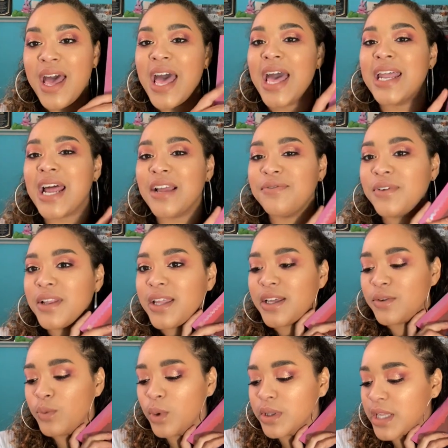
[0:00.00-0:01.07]
And I feel like,
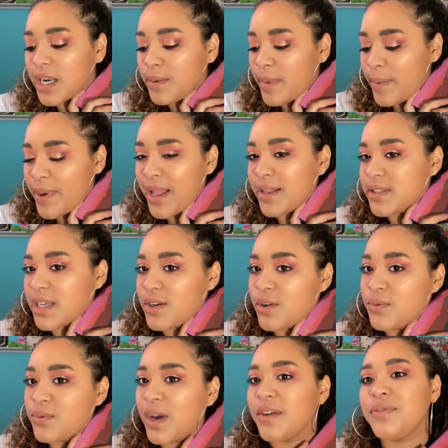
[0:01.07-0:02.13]
well, none of my
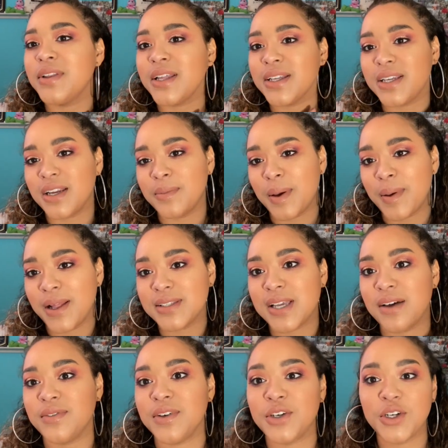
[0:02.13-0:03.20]
palettes
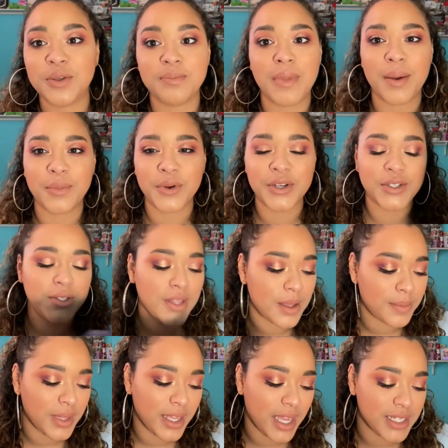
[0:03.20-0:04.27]
have a good memory to
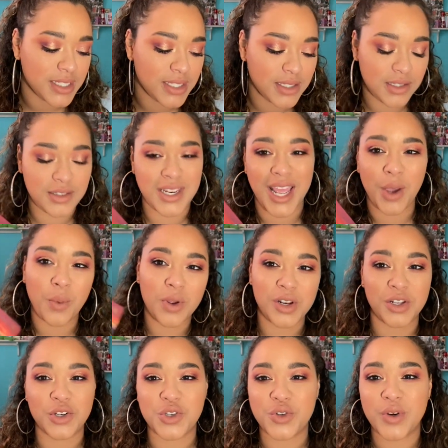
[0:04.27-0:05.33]
them. Like, I didn't take one
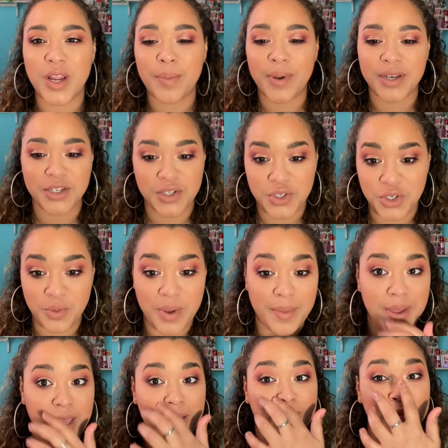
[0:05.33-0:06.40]
on a trip, I didn't do my
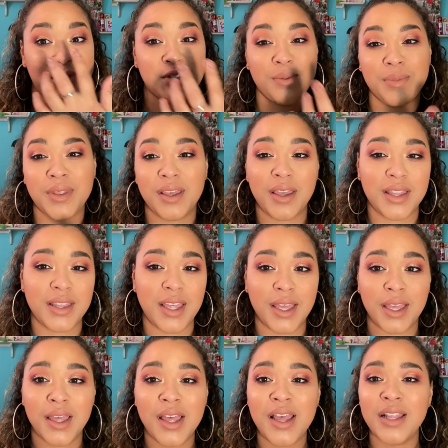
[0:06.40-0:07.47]
makeup for something and
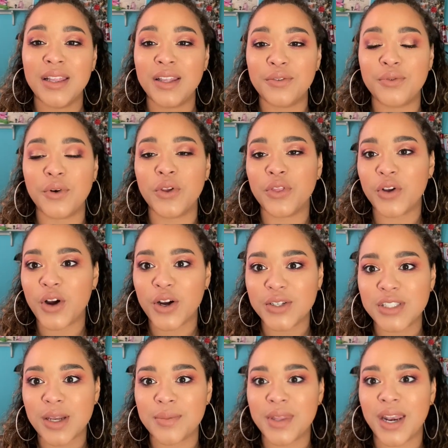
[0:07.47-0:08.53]
like live for it. There are
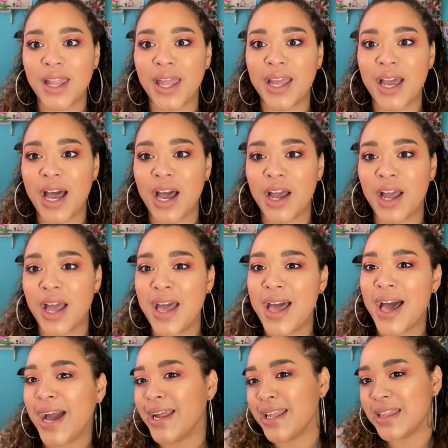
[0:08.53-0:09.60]
some that are like,
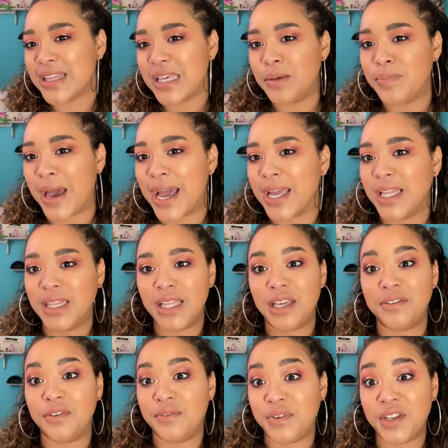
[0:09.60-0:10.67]
I can think back and think
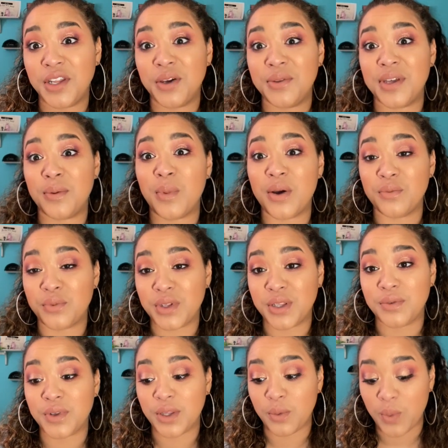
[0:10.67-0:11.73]
of a video that went really,
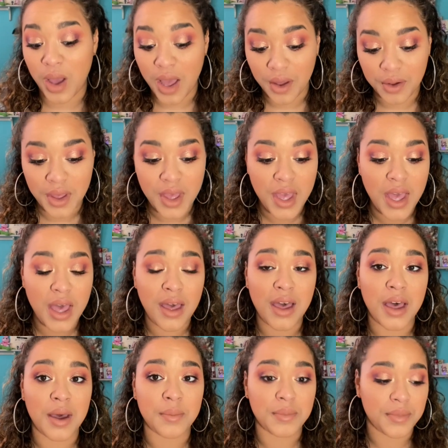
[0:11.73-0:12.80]
really well,
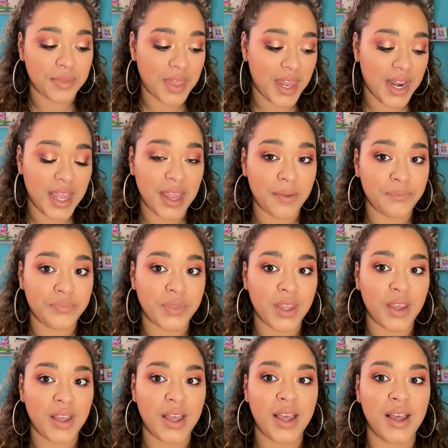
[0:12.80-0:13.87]
that
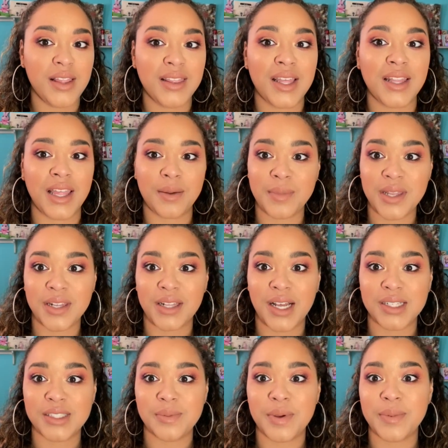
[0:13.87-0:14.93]
like mean a
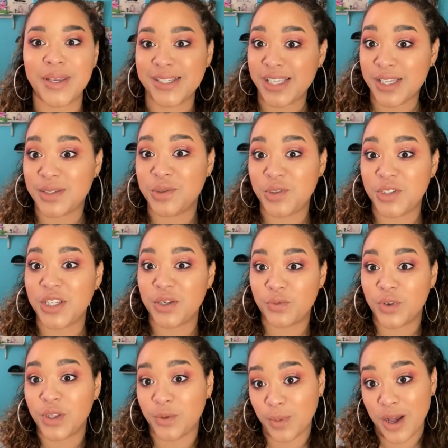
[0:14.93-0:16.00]
lot to me because I did
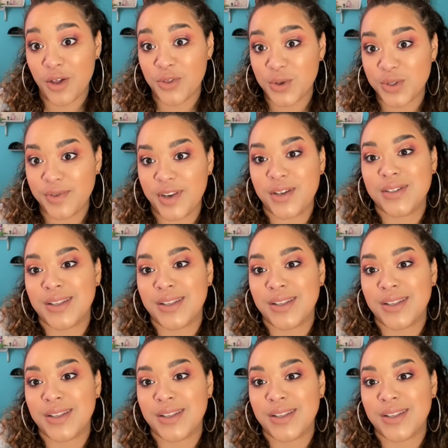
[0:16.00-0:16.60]
really well in those videos.